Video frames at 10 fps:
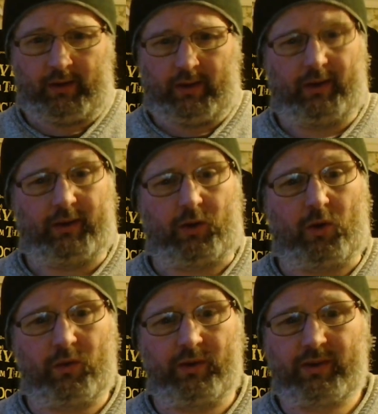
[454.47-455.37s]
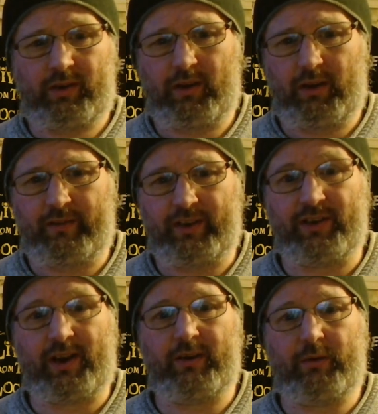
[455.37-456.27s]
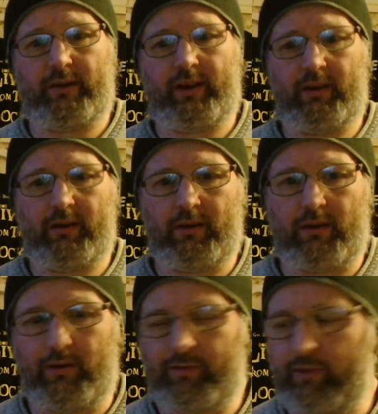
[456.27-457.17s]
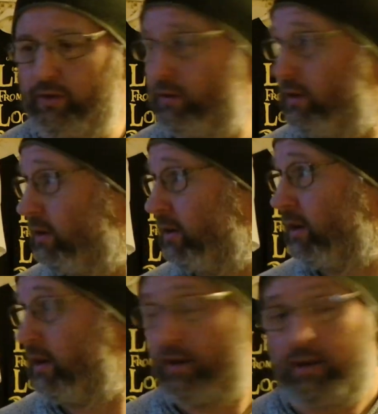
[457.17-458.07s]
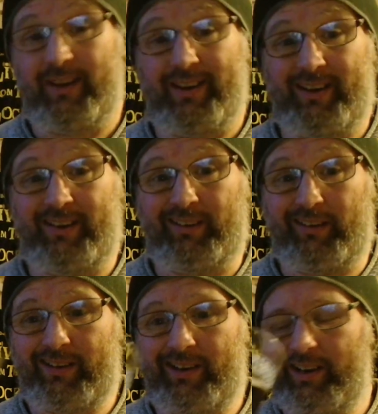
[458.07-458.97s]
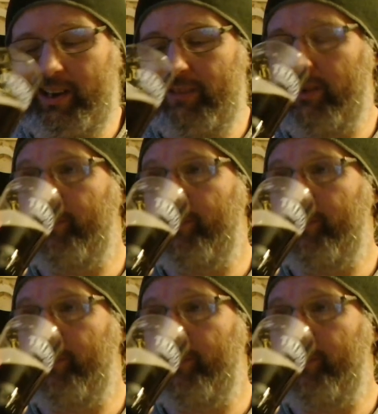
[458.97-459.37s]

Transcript: in a coldness January afternoon and a darkening evening.